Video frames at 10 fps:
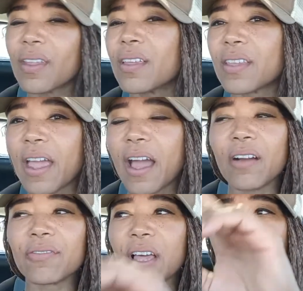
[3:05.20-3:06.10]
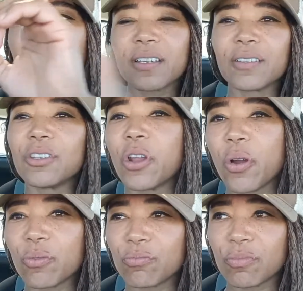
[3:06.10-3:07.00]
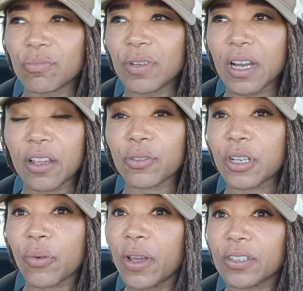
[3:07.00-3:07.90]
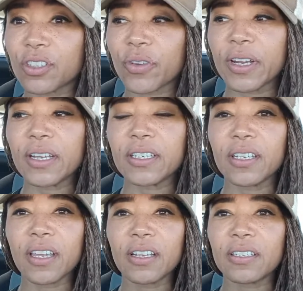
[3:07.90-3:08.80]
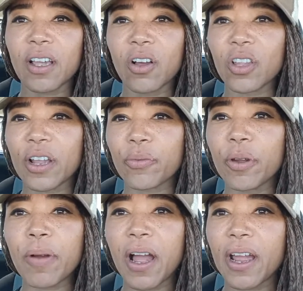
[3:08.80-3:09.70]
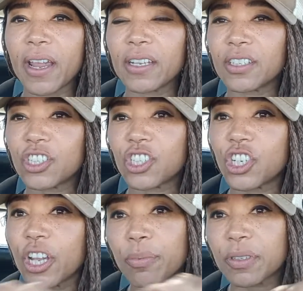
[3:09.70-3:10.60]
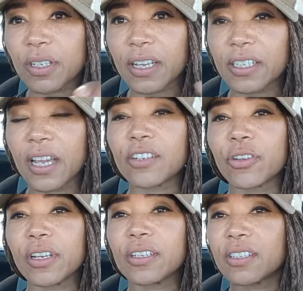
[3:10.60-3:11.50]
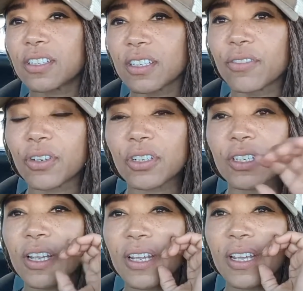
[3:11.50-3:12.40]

they have like, you know, and I was like, wow, this is a great idea. They sell like ribeye chips, like dehydrated slivers.